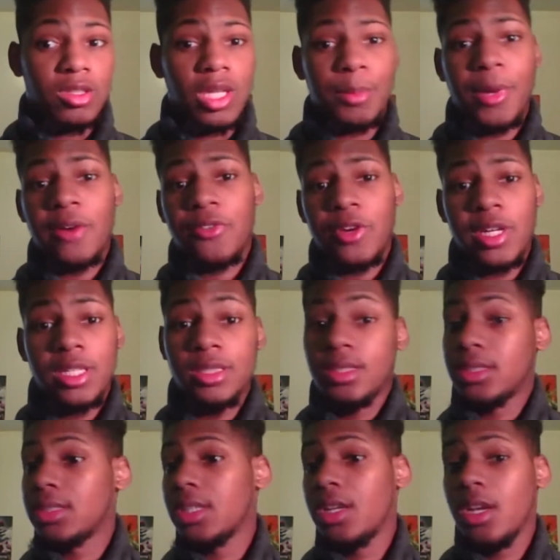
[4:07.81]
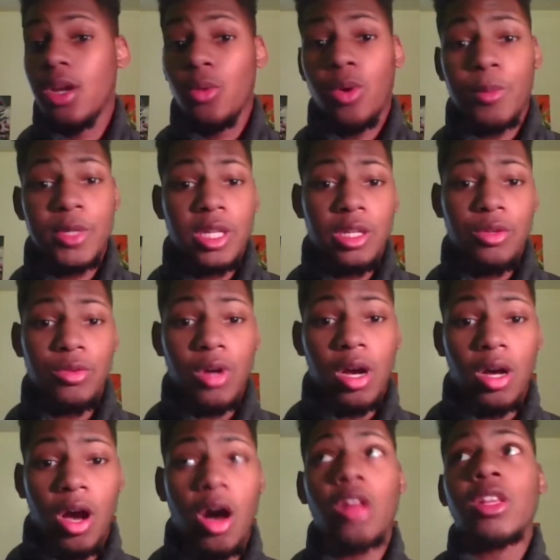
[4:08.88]
Like my friends want me to do
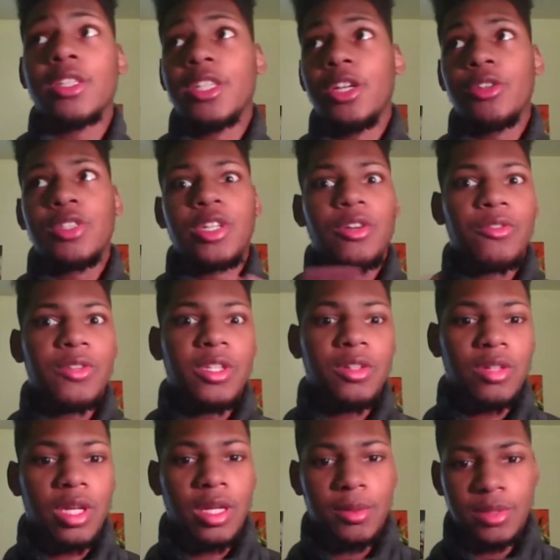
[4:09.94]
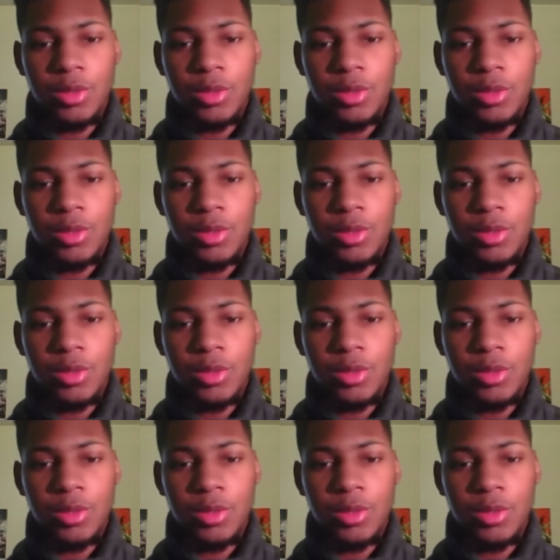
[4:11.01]
all the Telltale video games.